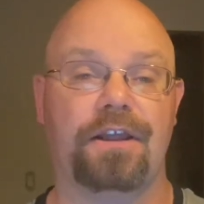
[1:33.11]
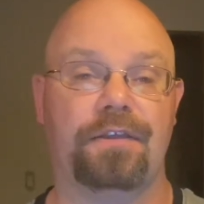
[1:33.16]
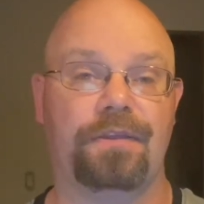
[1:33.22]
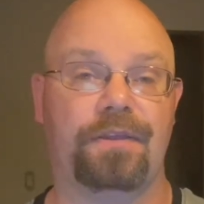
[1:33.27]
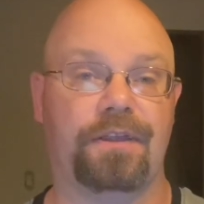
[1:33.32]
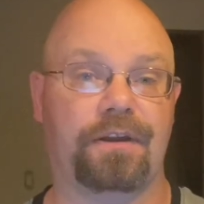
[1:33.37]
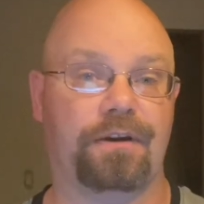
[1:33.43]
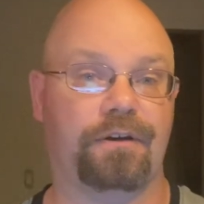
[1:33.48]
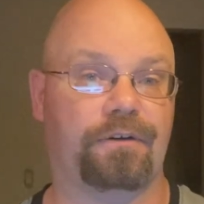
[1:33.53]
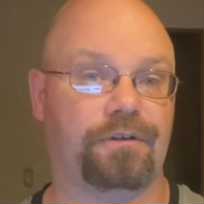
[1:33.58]

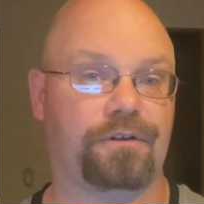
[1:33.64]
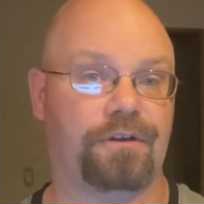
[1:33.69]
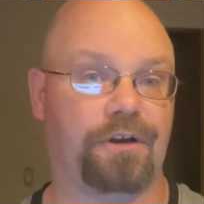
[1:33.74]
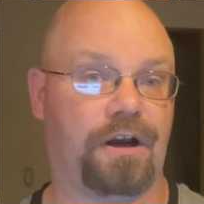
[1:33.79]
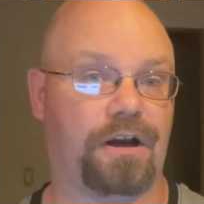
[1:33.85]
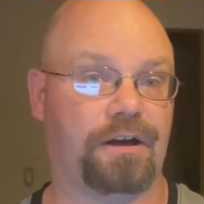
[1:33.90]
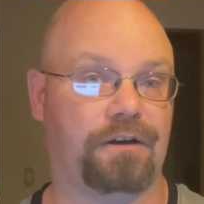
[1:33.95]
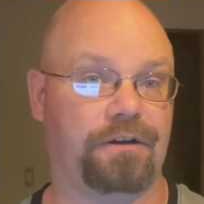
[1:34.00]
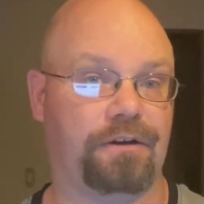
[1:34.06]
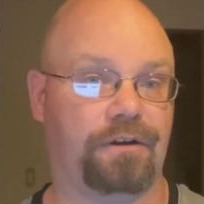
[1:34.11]
they're
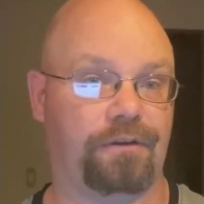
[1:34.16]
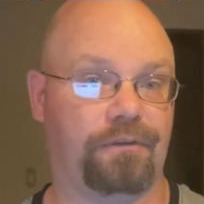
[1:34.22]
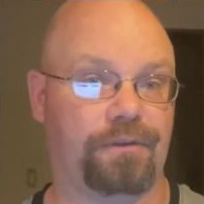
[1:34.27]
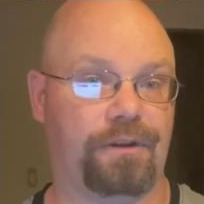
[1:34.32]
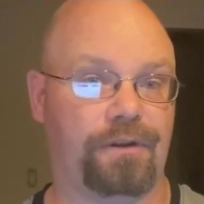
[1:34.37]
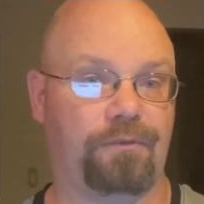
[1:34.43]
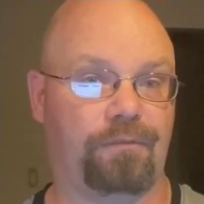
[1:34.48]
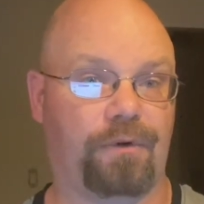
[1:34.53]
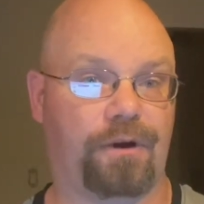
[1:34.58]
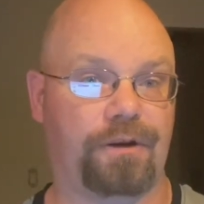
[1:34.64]
talking,
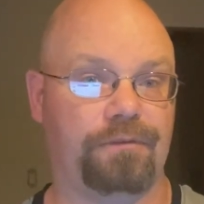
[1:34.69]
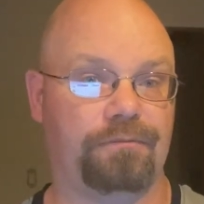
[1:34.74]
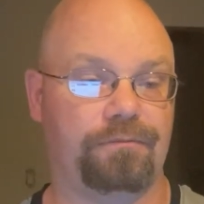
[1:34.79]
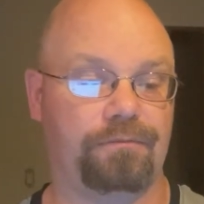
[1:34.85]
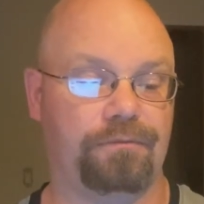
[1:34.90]
they want